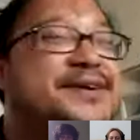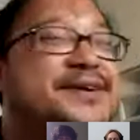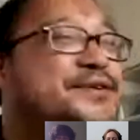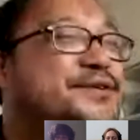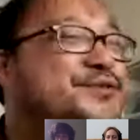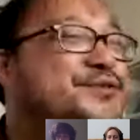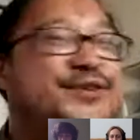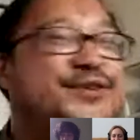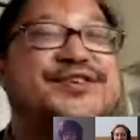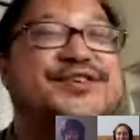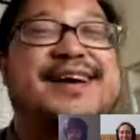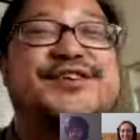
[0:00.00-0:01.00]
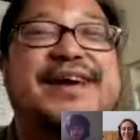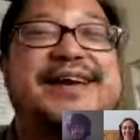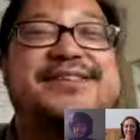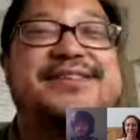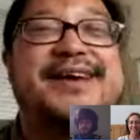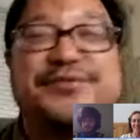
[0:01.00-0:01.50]
But that was another interesting thing,
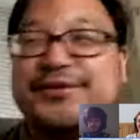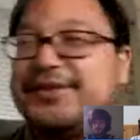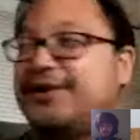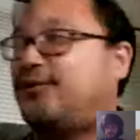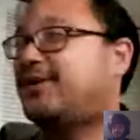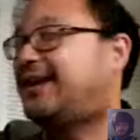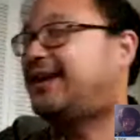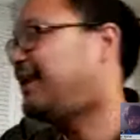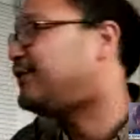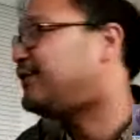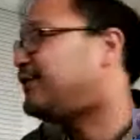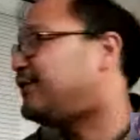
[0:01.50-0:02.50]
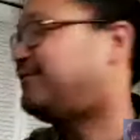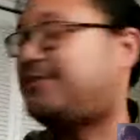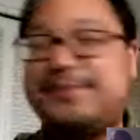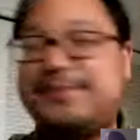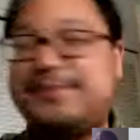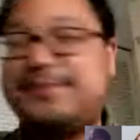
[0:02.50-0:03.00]
because I decided for the accordion, I don't
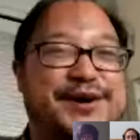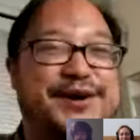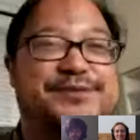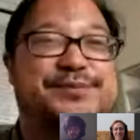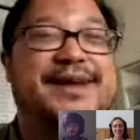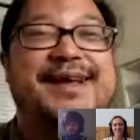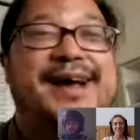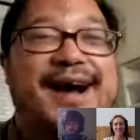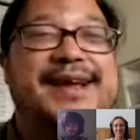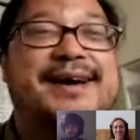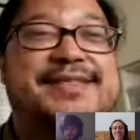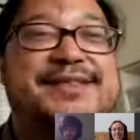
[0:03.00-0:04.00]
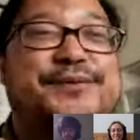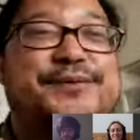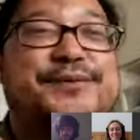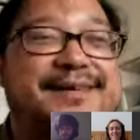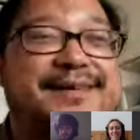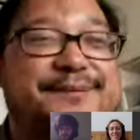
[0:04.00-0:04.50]
have it with me, it's in my office, but I
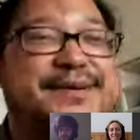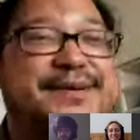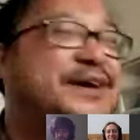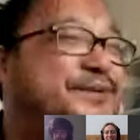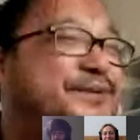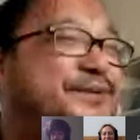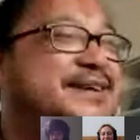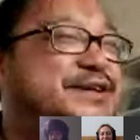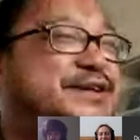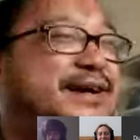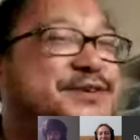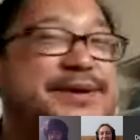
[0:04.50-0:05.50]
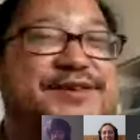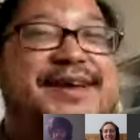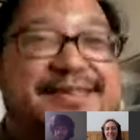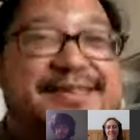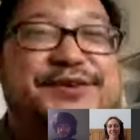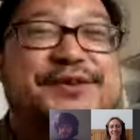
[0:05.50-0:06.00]
got the one because I wanted to challenge
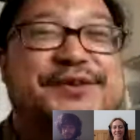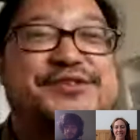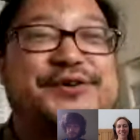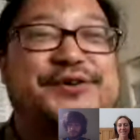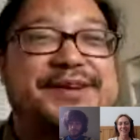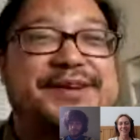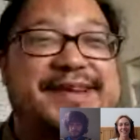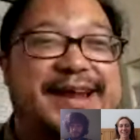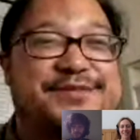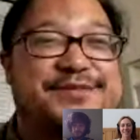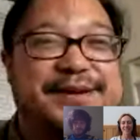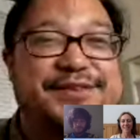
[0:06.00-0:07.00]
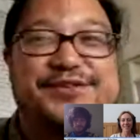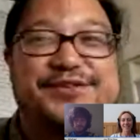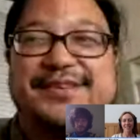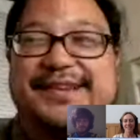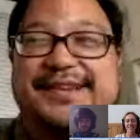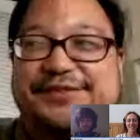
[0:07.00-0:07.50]
myself. There's an accordion that has
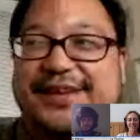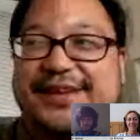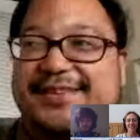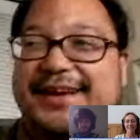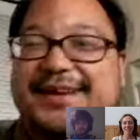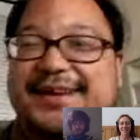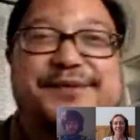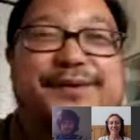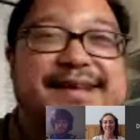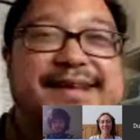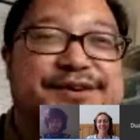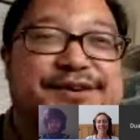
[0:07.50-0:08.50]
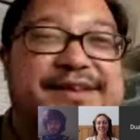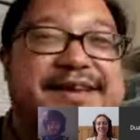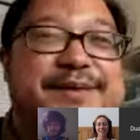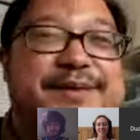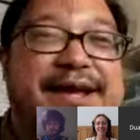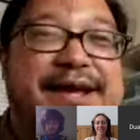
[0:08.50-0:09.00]
buttons on the left-hand side and the one that looks like
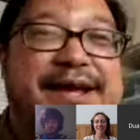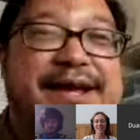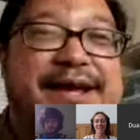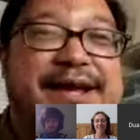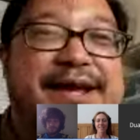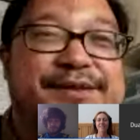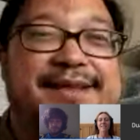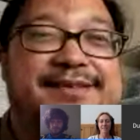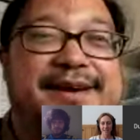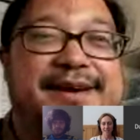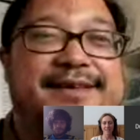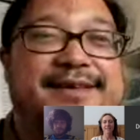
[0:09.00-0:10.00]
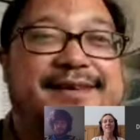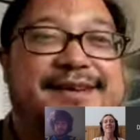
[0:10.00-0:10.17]
a piano on the right-hand side.